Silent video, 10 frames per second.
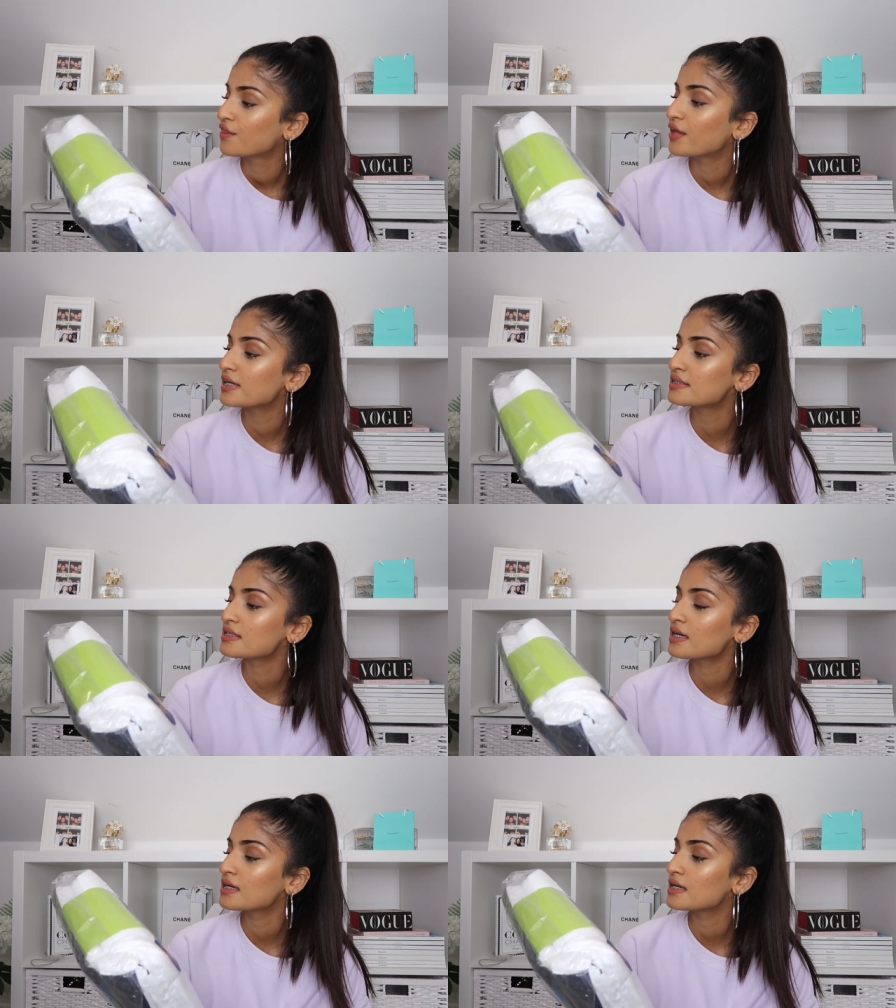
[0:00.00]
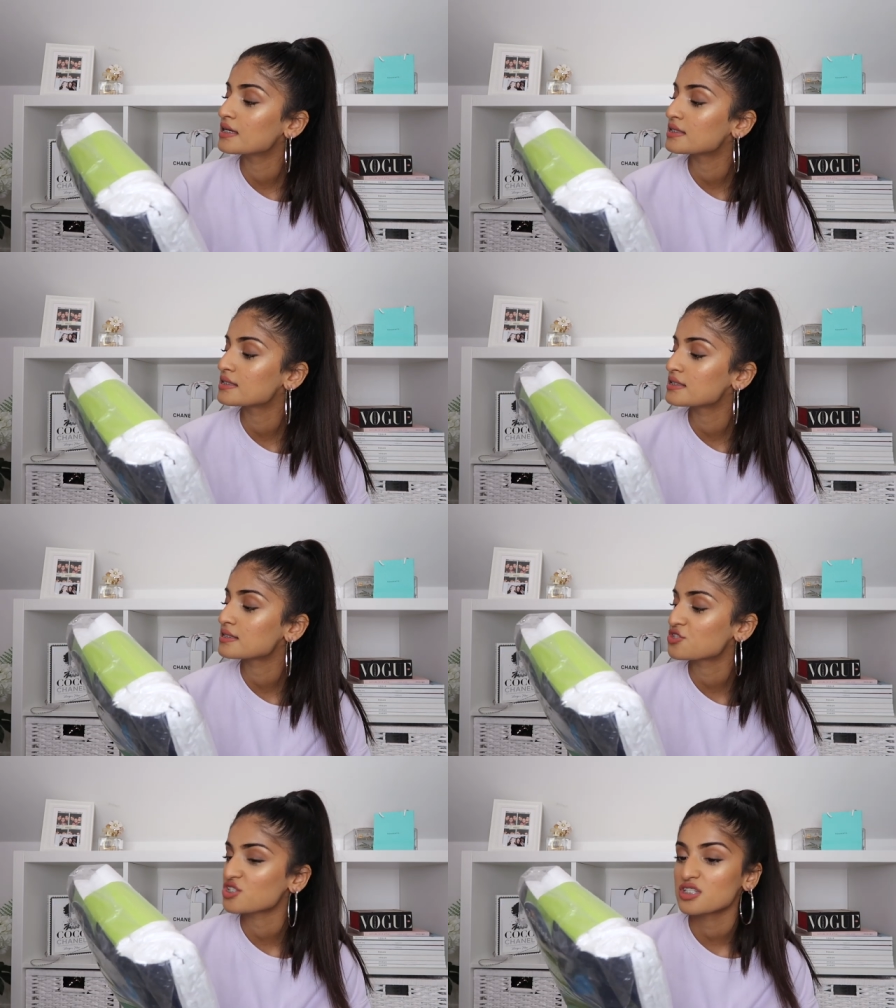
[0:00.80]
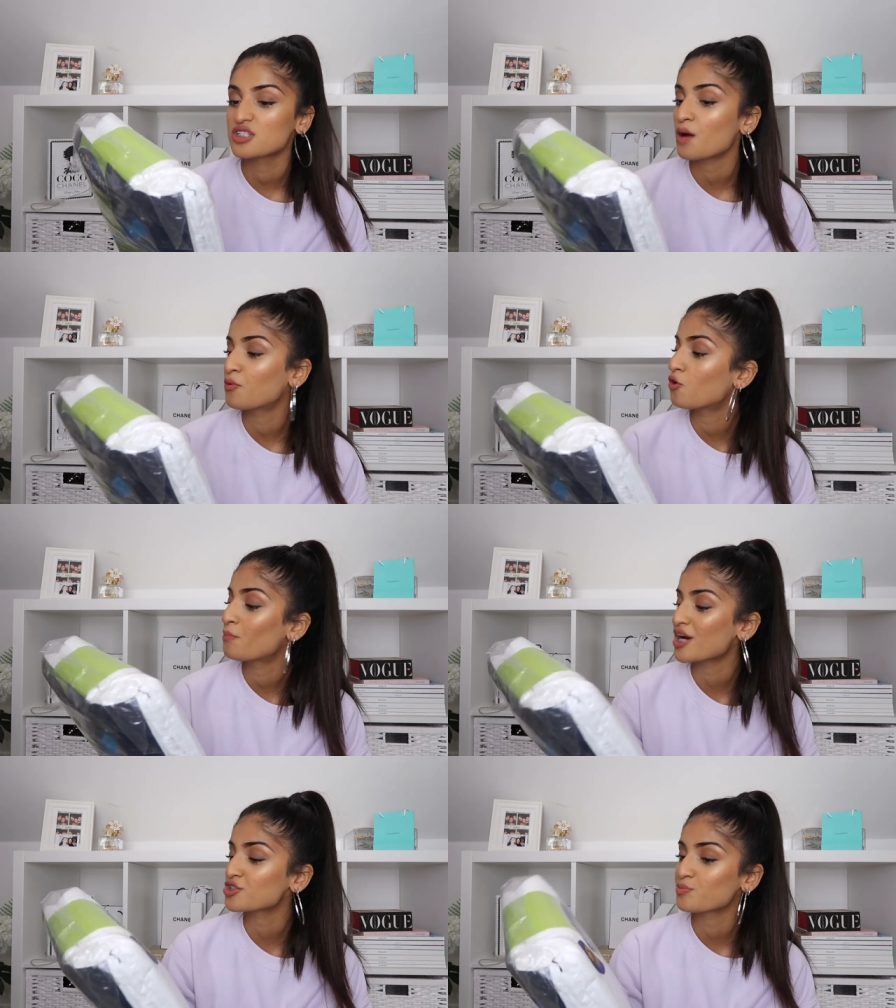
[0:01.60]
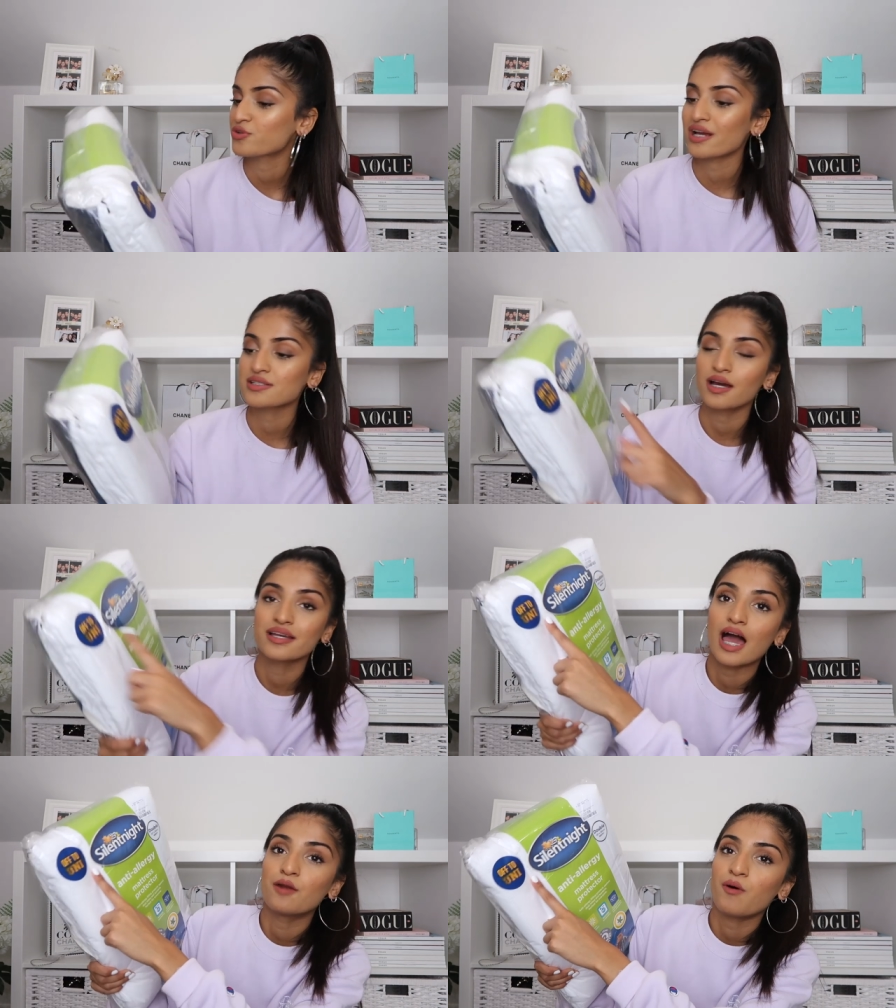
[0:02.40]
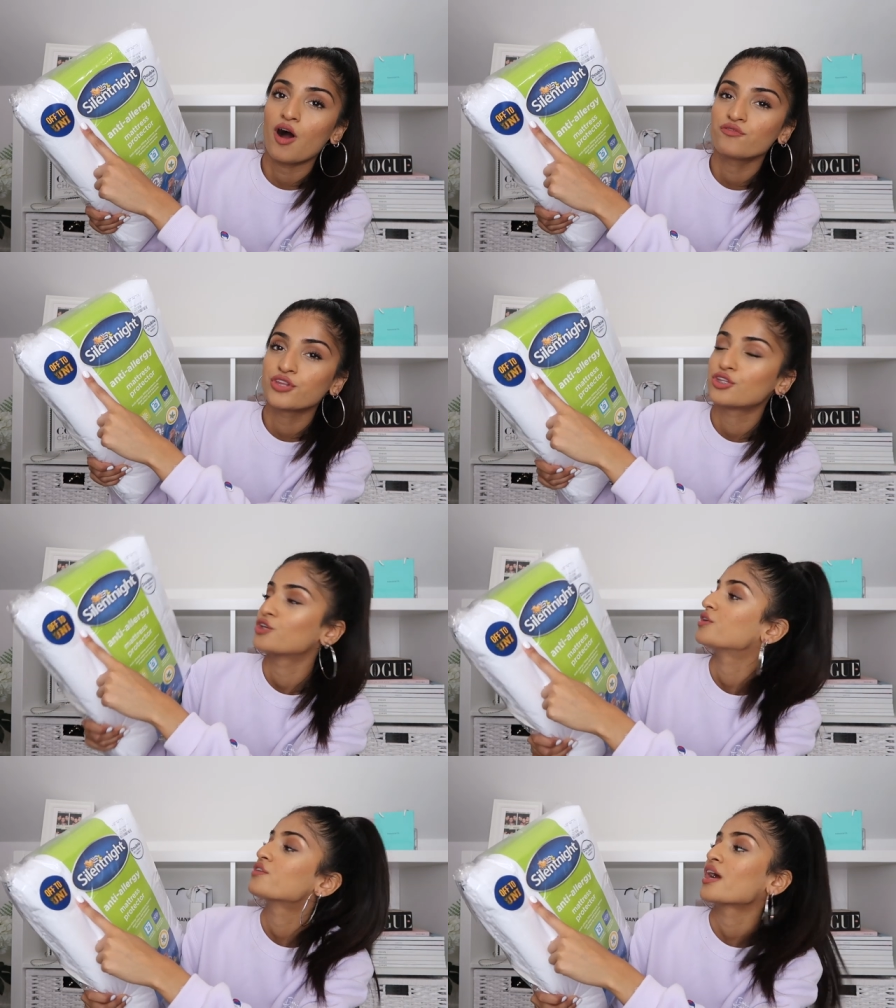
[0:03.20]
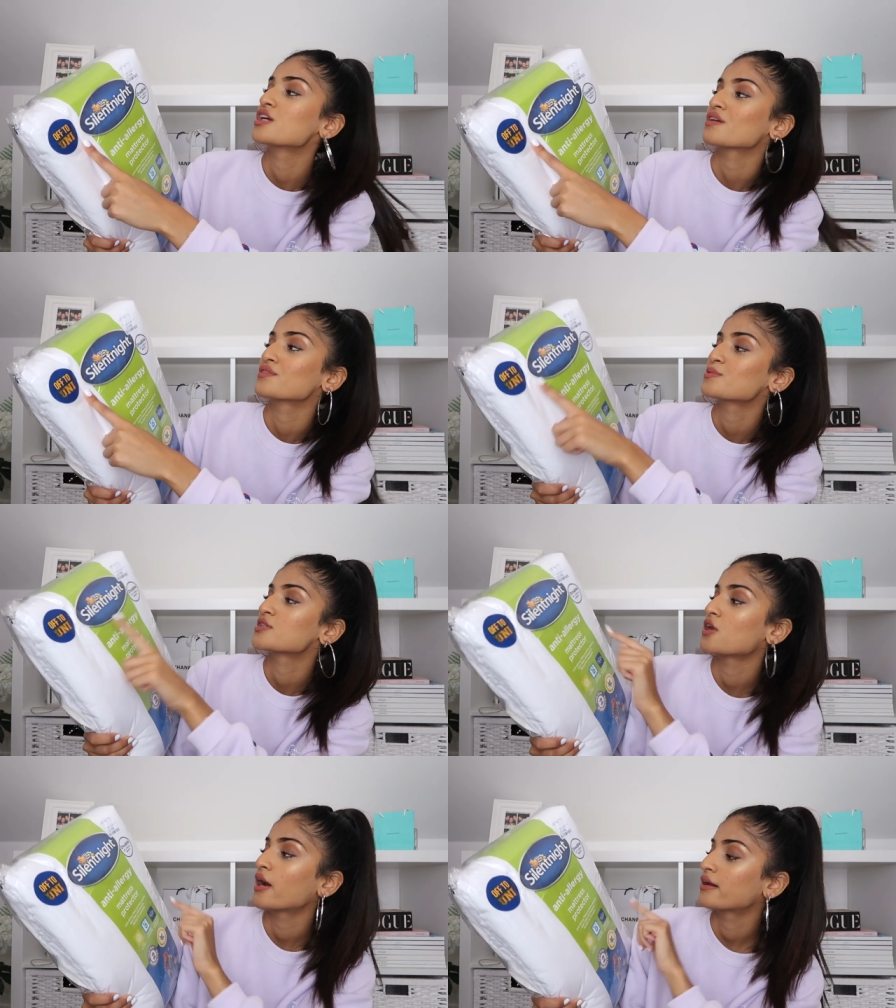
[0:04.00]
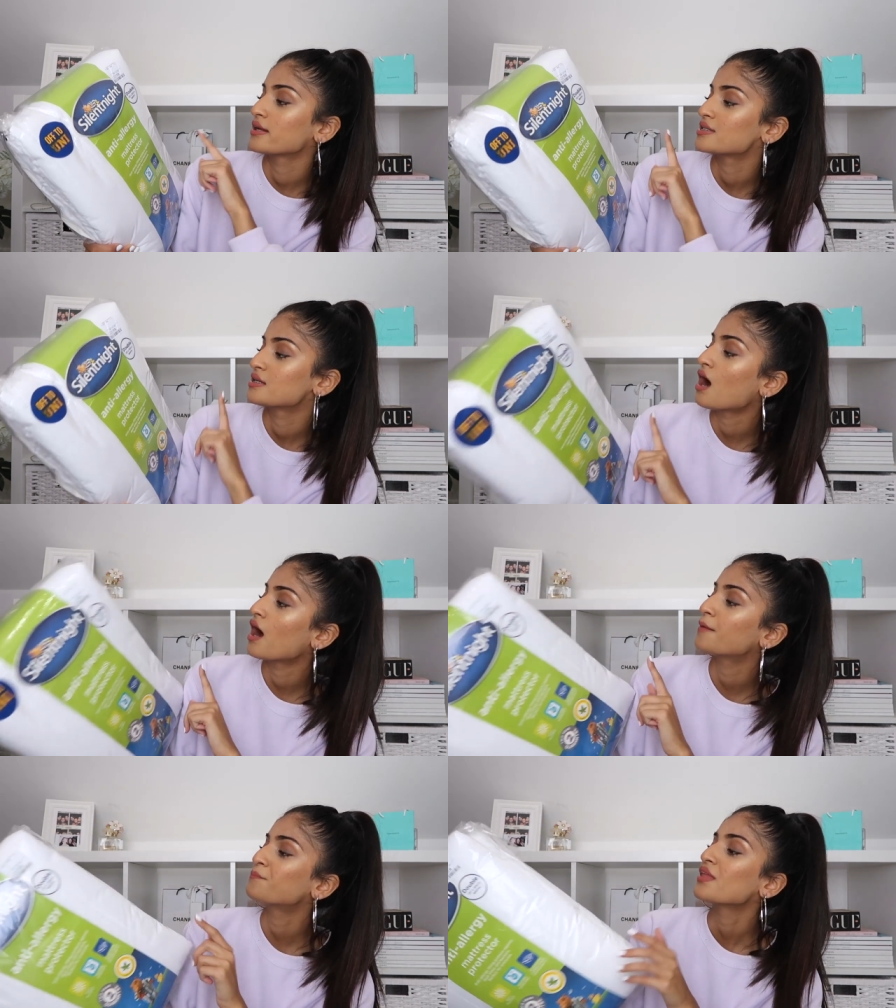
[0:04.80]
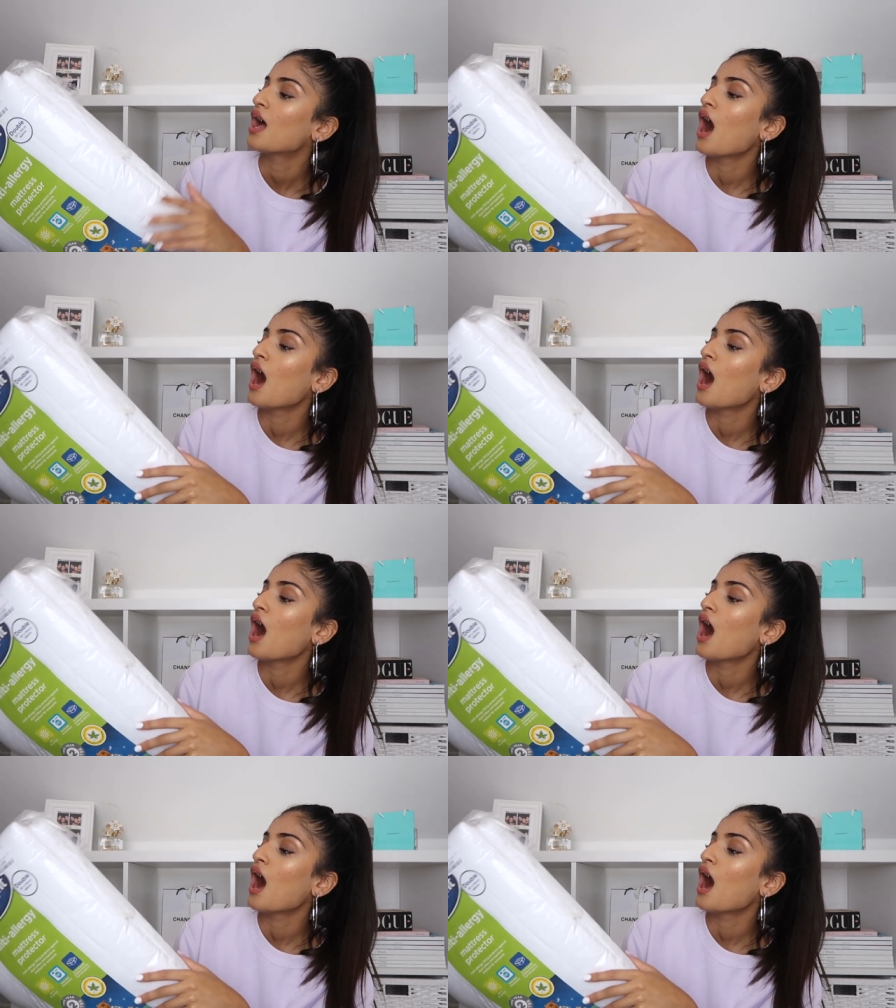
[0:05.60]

This is just a double mattress protector. Again, part of the uni range. And this was nine ninety-nine.